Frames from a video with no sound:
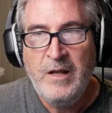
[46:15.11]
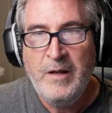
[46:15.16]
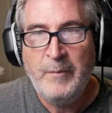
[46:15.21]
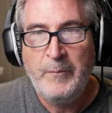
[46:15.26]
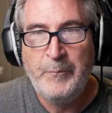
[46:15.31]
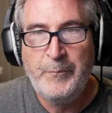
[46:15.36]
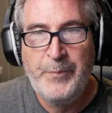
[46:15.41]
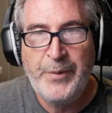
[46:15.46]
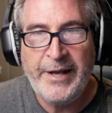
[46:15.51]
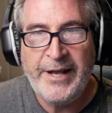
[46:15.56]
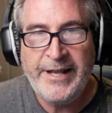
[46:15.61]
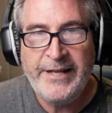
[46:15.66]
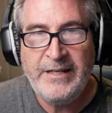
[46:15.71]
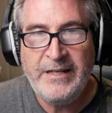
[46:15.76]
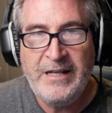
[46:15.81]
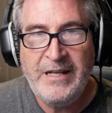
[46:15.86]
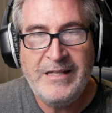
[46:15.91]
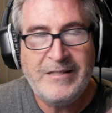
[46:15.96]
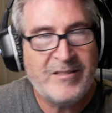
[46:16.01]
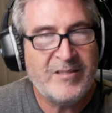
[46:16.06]
But
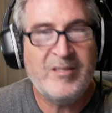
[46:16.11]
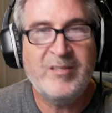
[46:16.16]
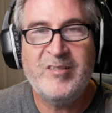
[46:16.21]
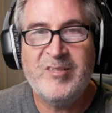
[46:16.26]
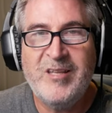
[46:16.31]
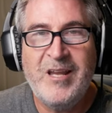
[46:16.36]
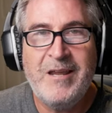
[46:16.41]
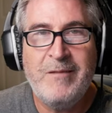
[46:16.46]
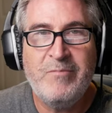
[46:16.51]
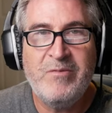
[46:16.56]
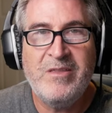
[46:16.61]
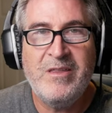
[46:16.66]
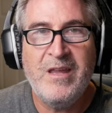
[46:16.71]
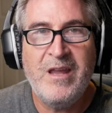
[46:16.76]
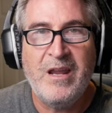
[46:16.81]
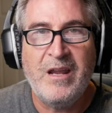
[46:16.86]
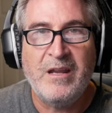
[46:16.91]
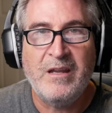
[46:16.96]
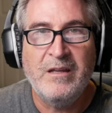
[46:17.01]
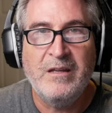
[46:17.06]
it's the same thing.